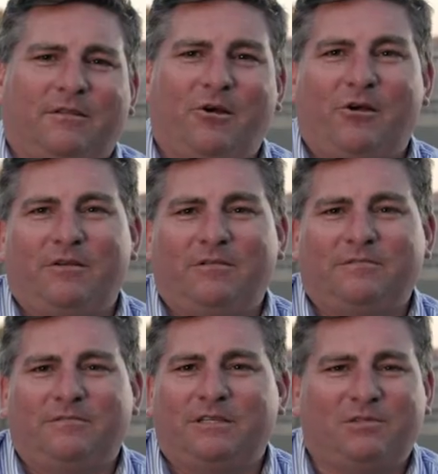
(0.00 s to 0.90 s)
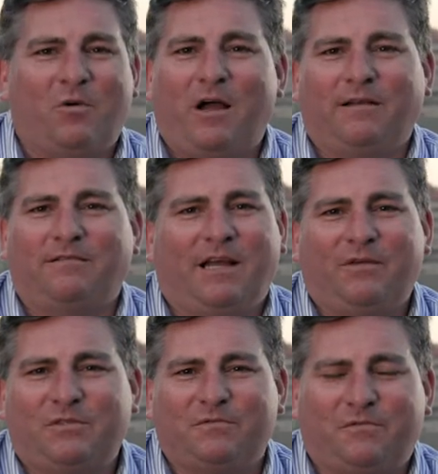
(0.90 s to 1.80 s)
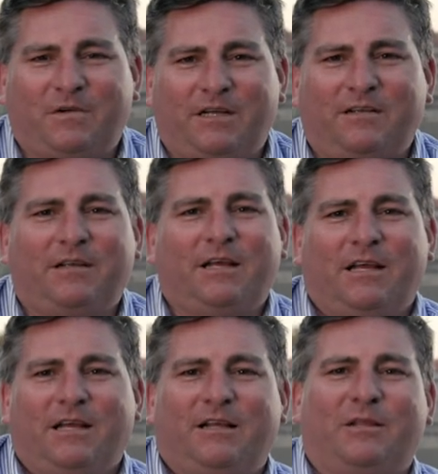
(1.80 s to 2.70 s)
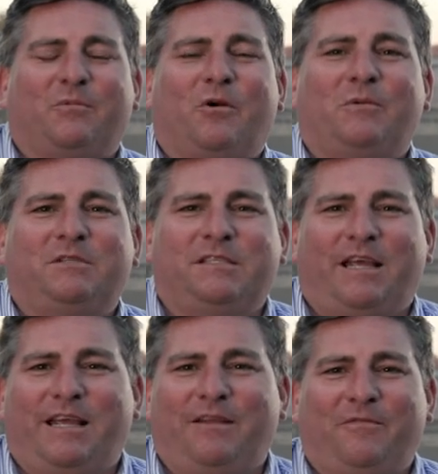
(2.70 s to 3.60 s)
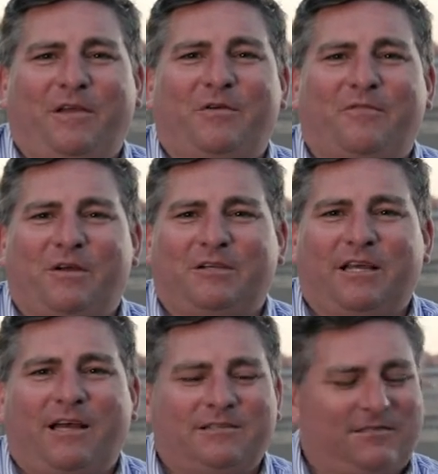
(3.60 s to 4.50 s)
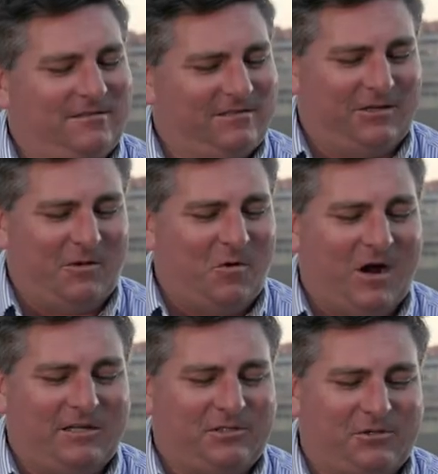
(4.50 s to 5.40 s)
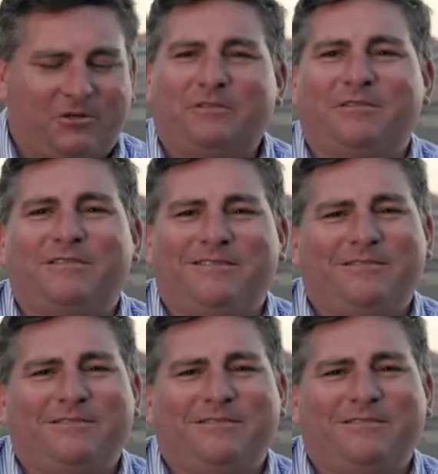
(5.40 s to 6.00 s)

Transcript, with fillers: Third, it's wine. Have some fun. Like the Romans say, in vino veritas, so in wine is truth.